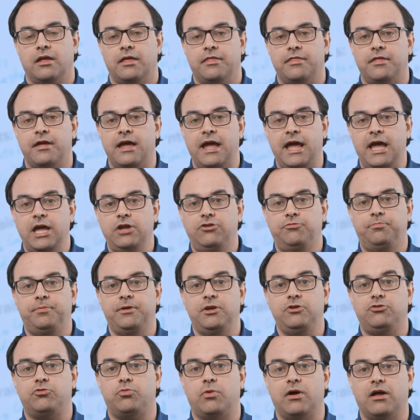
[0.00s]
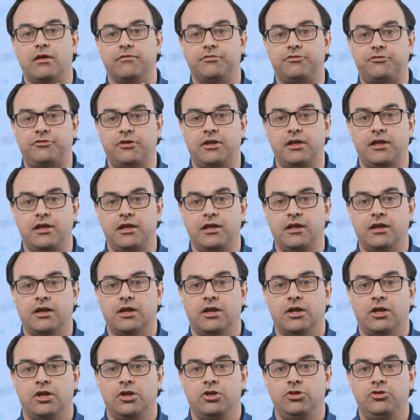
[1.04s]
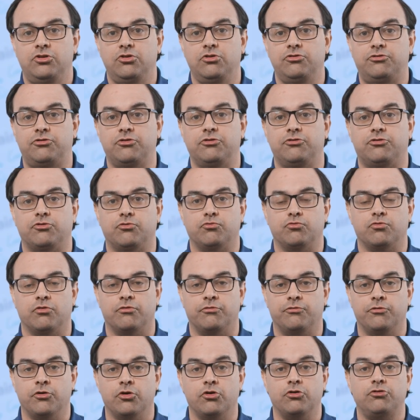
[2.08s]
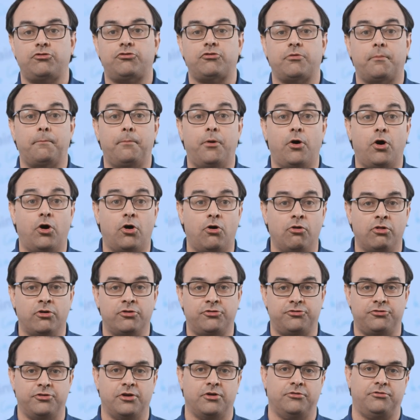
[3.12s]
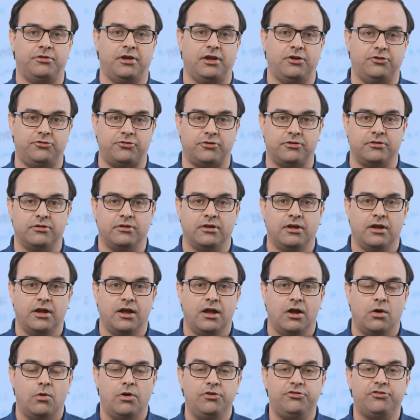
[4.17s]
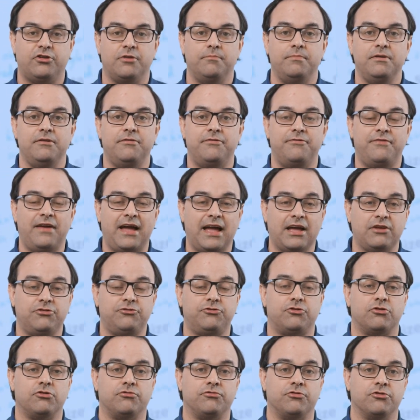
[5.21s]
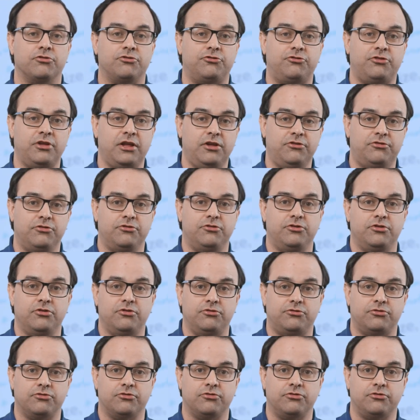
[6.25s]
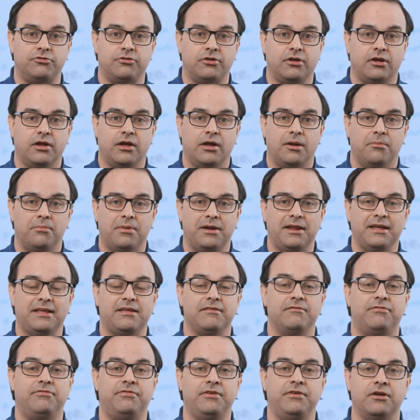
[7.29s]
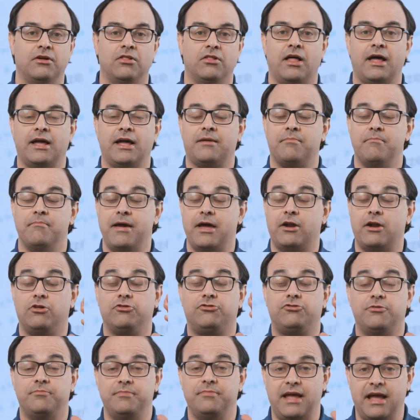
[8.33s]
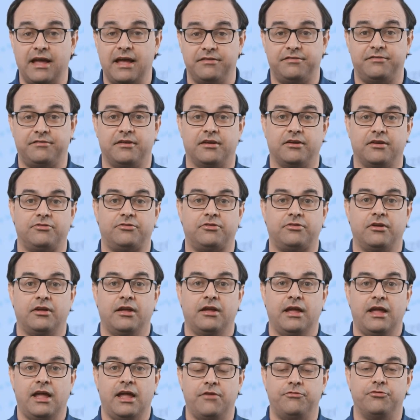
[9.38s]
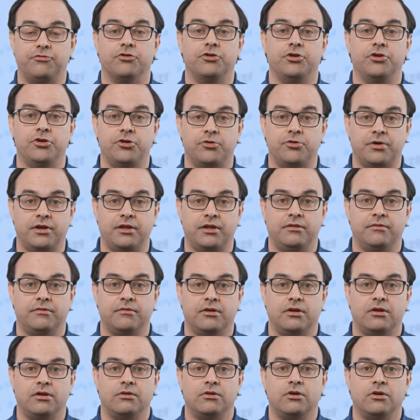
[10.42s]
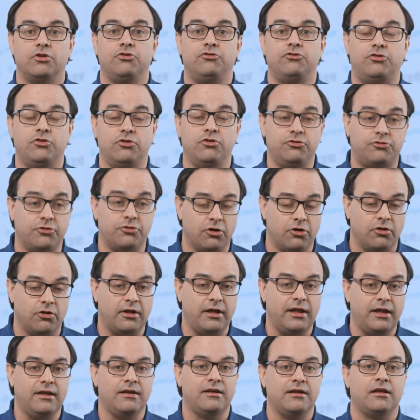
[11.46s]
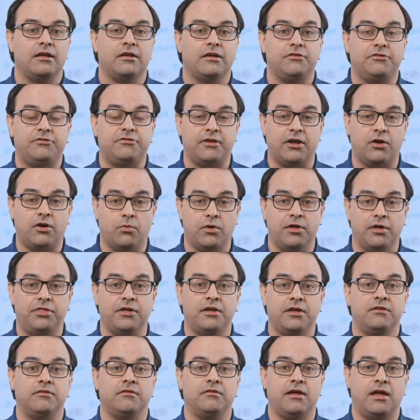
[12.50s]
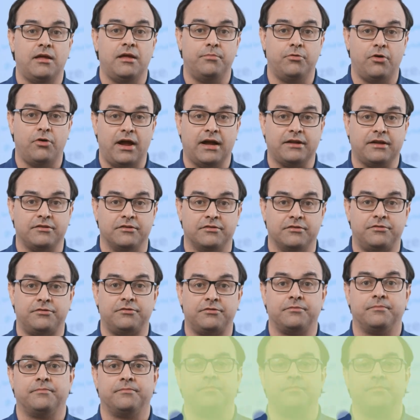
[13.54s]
The HP12C uses reverse Polish notation, which can be faster for seasoned users, but it can feel like mental gymnastics if you're new to it. Choose early, stick with it, and practice.